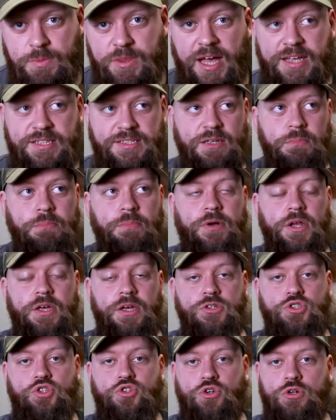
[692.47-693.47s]
but that's
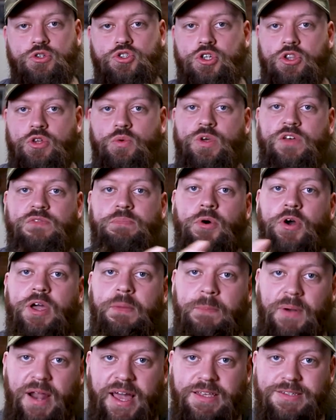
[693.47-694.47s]
simply a structure that we've put
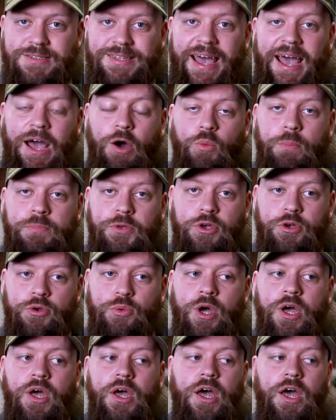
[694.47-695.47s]
in place to help you